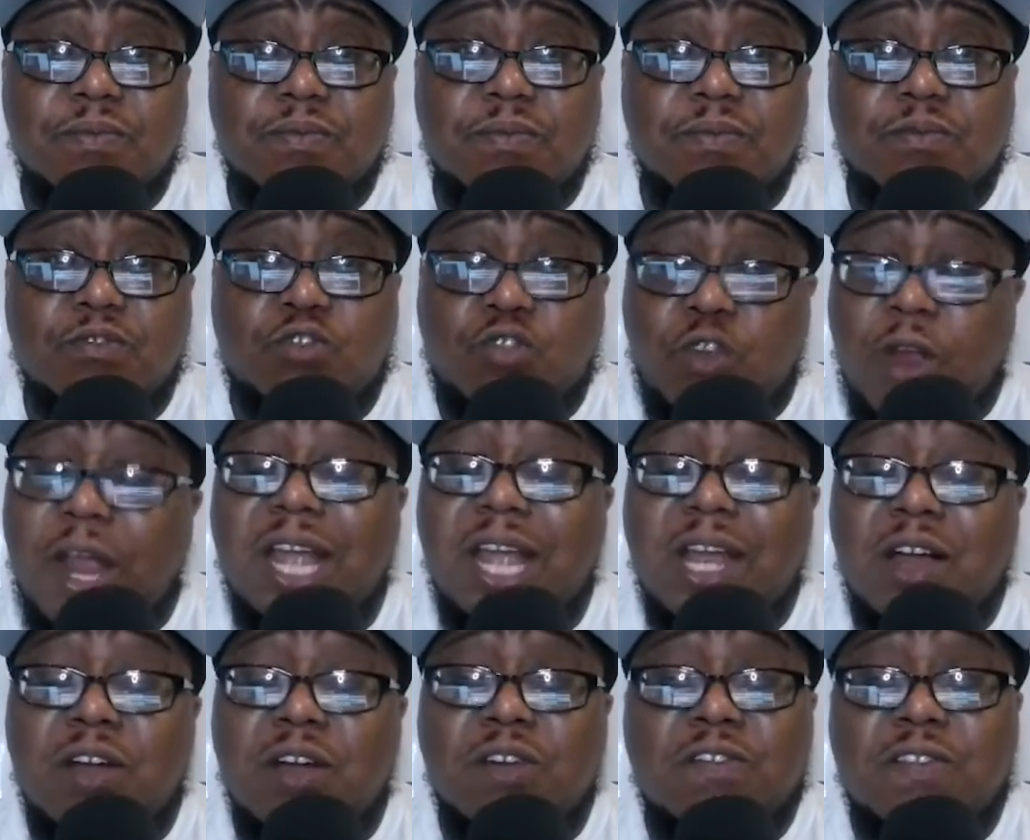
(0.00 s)
Trae
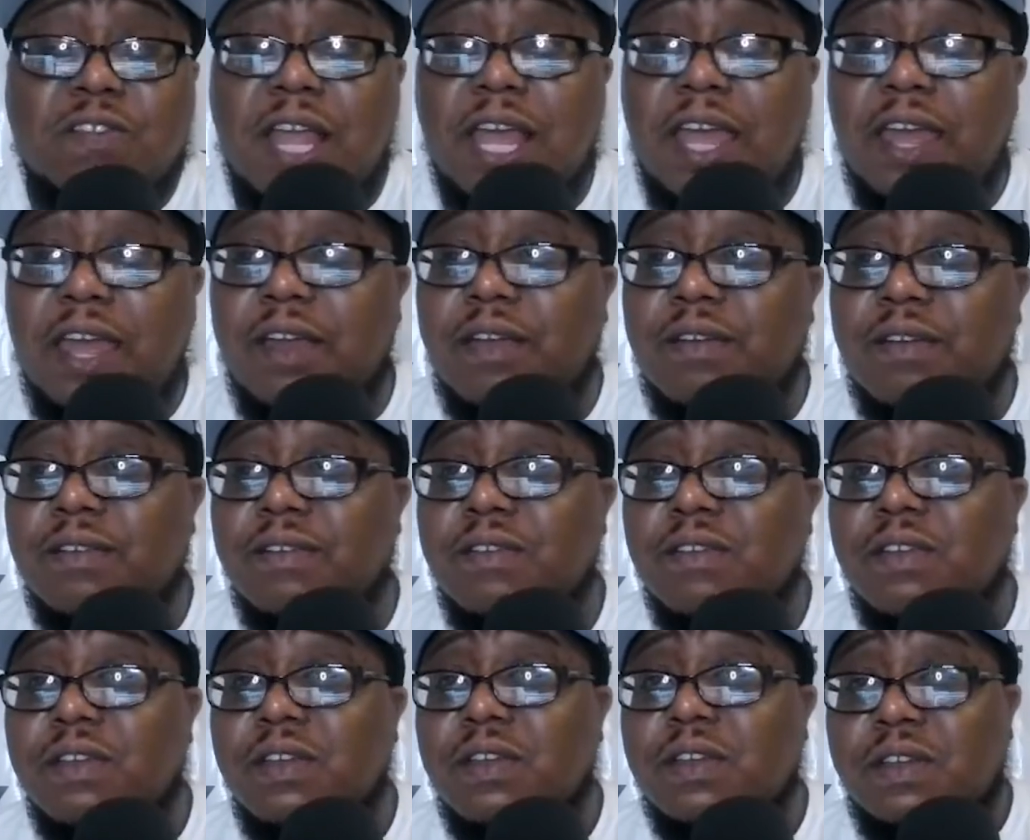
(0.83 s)
goes down.
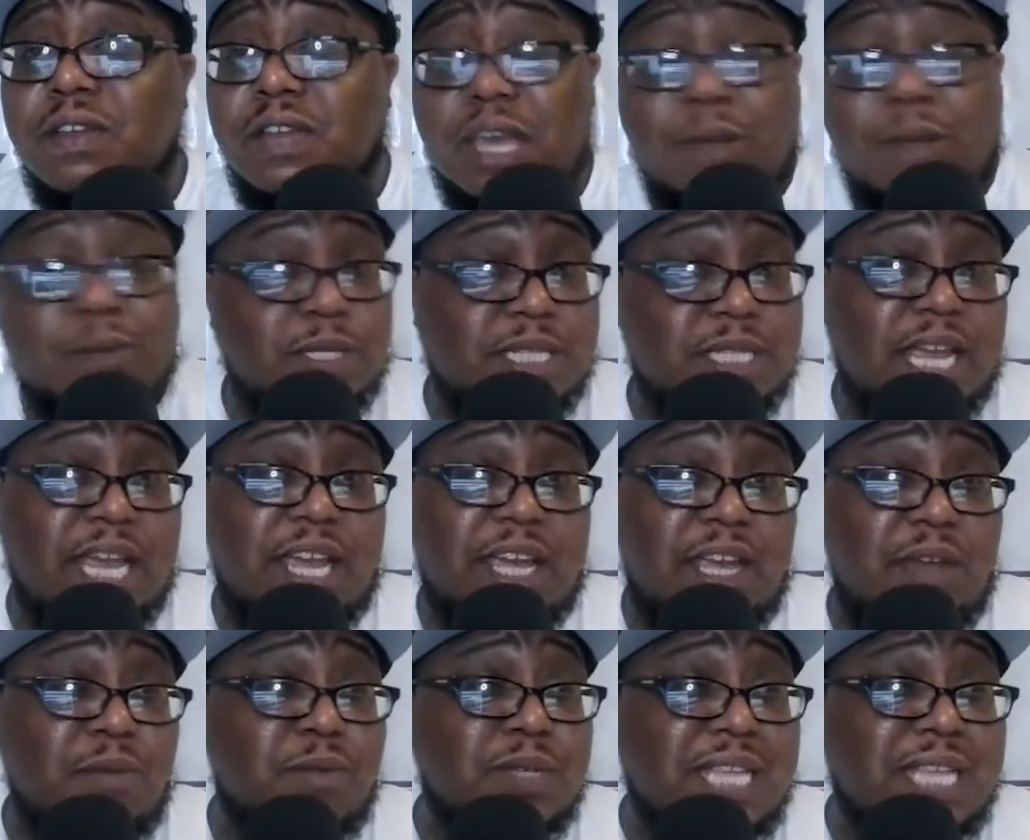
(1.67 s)
He was
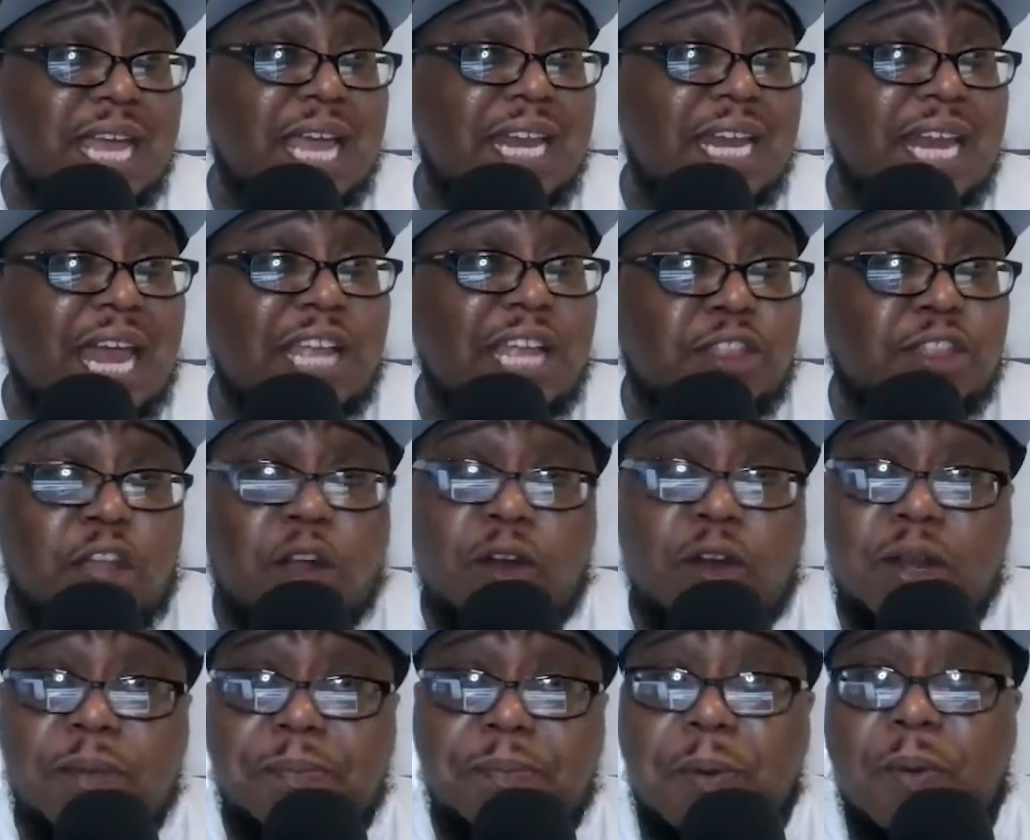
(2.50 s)
at like
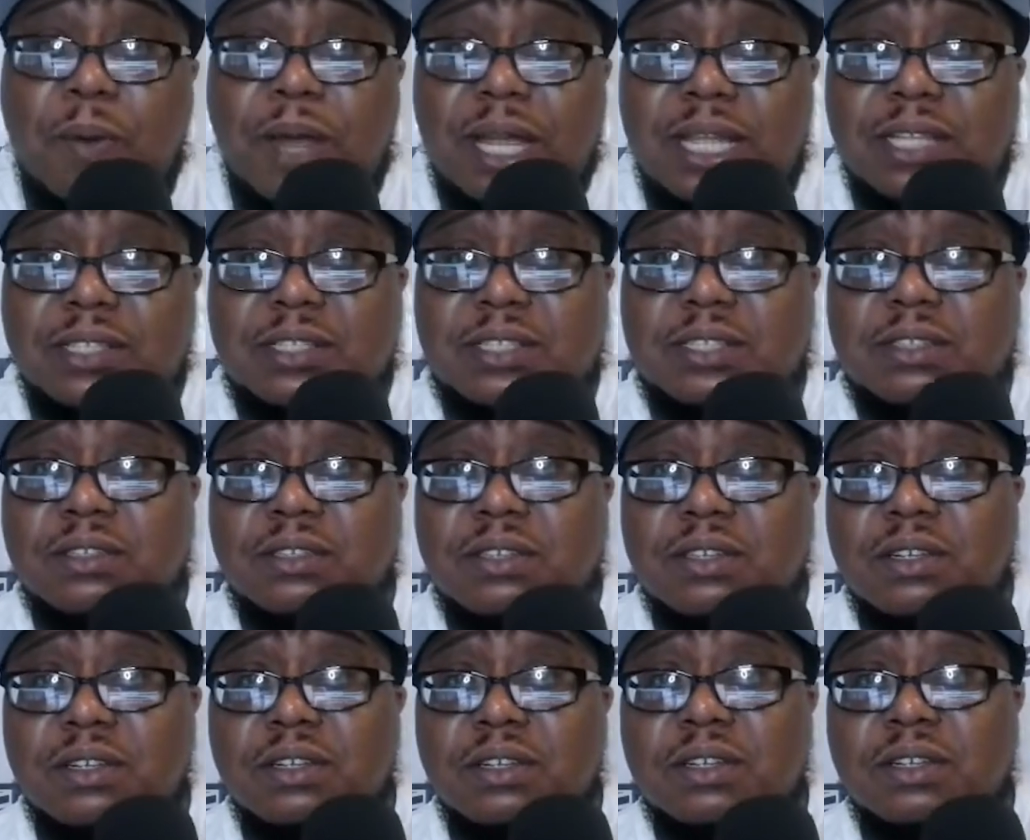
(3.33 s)
30 points
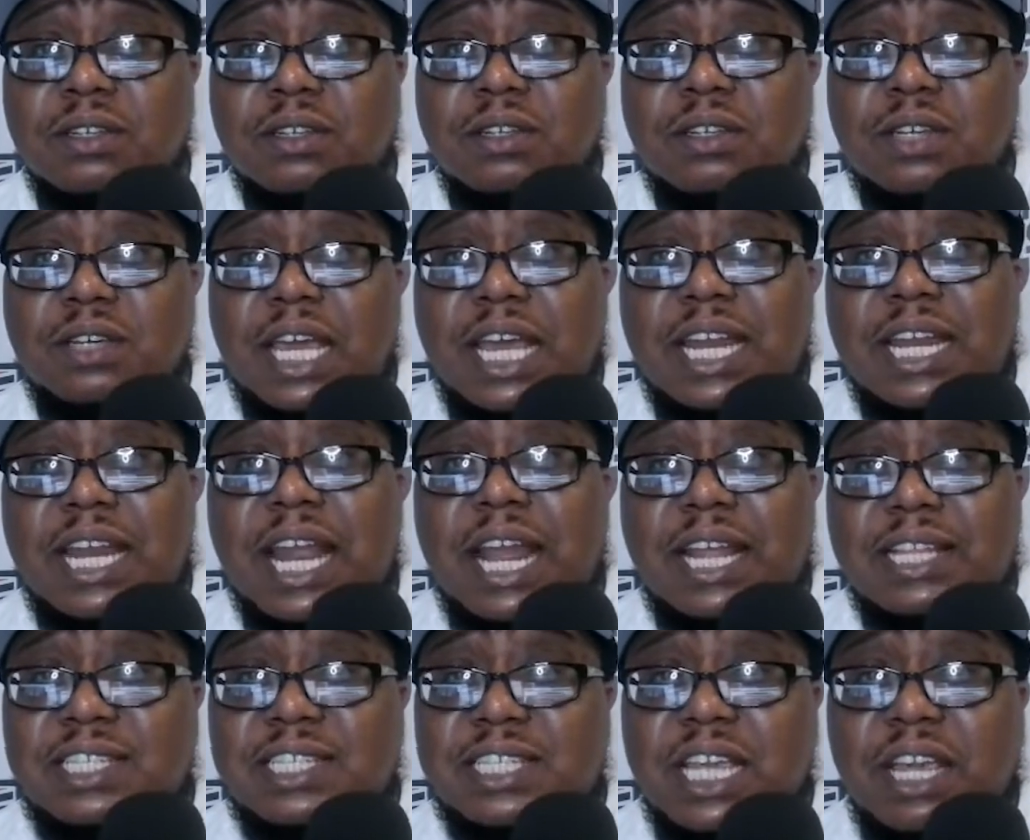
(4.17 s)
in
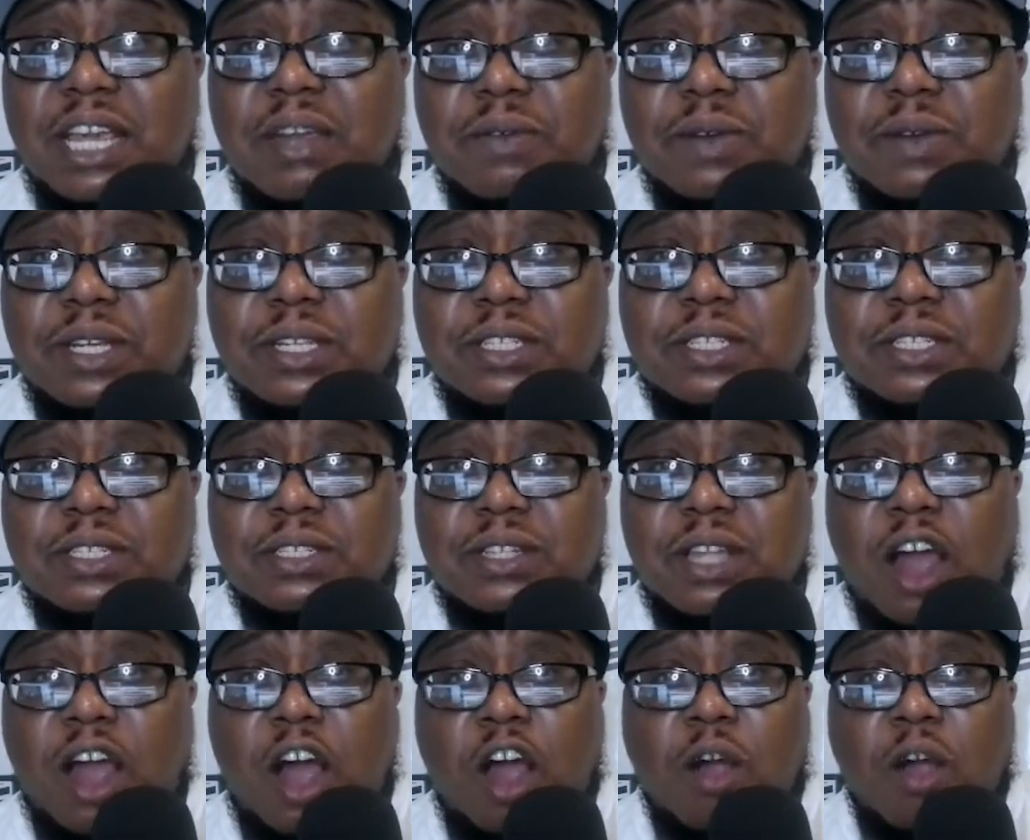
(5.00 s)
that series
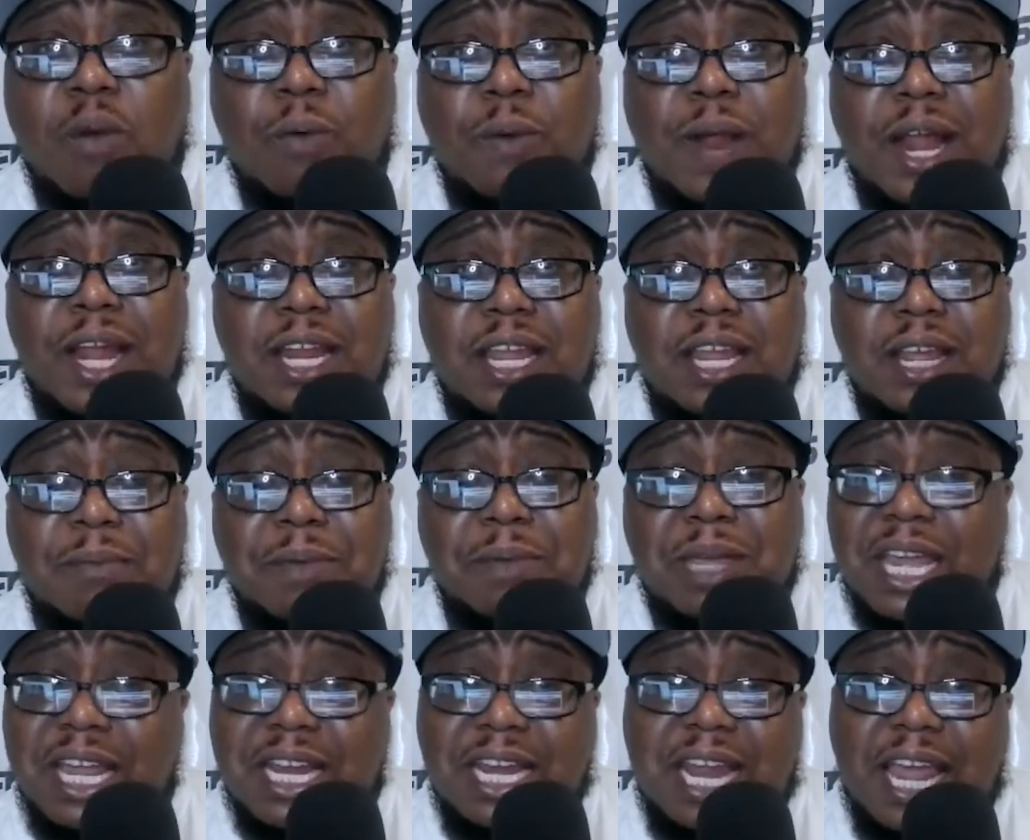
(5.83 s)
already.
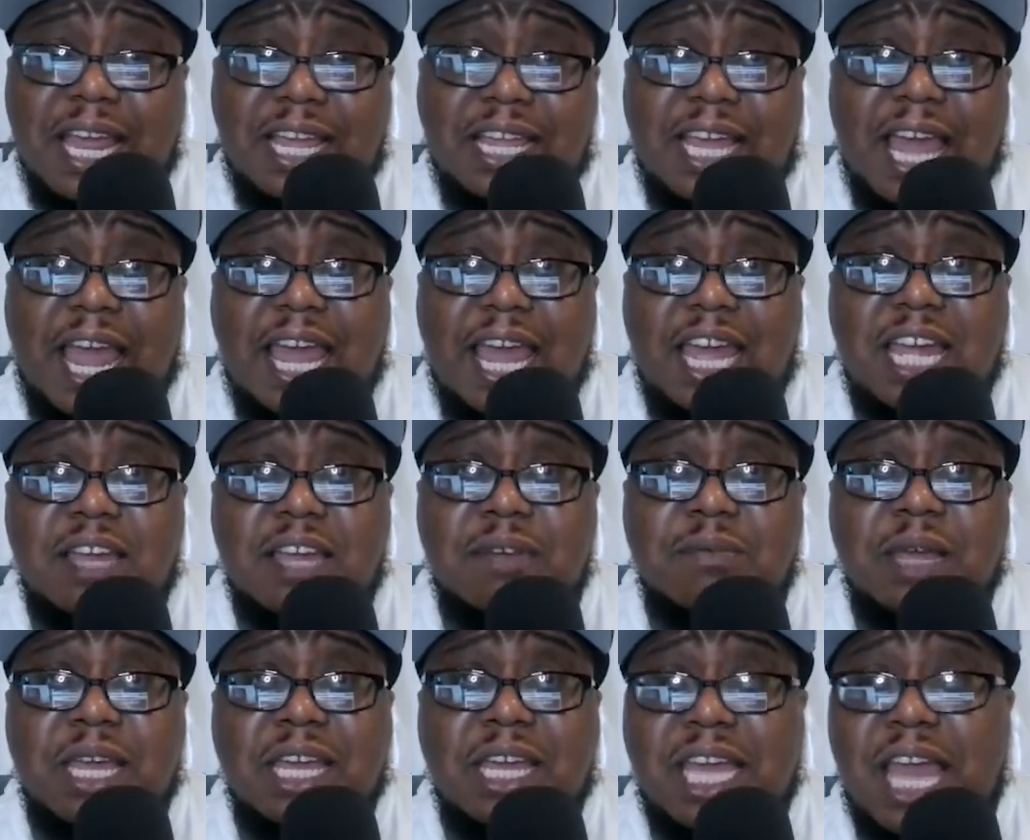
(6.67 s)
In that game,
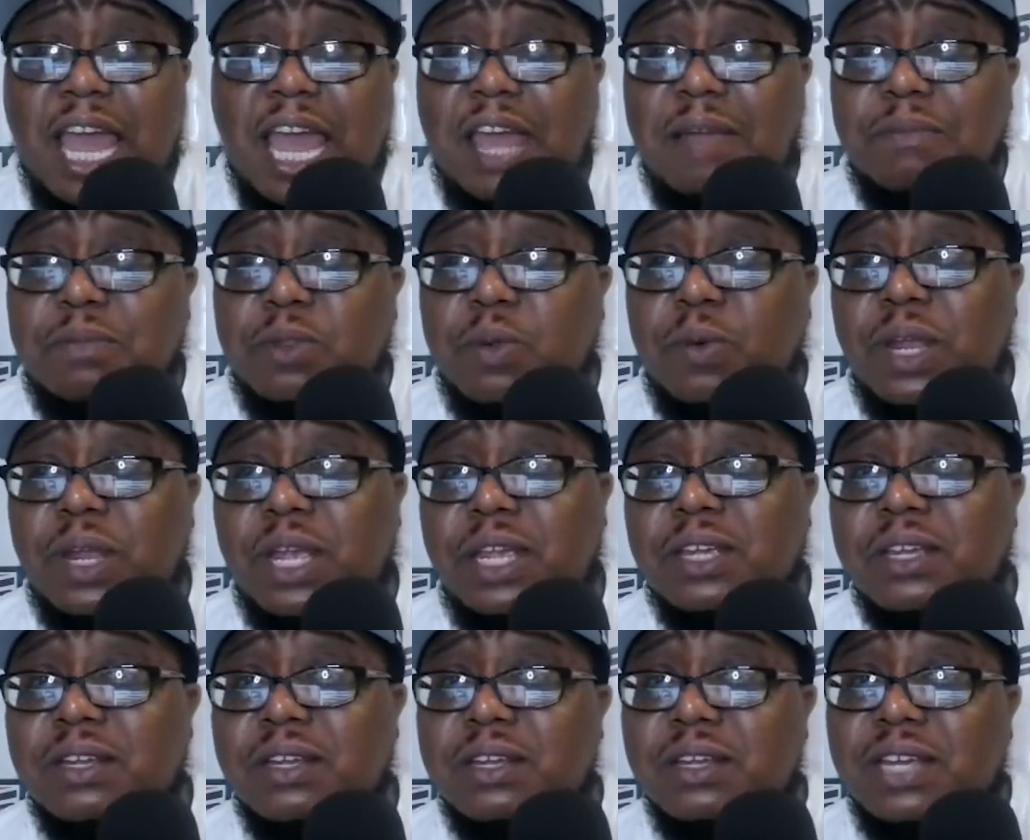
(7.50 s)
in game 3.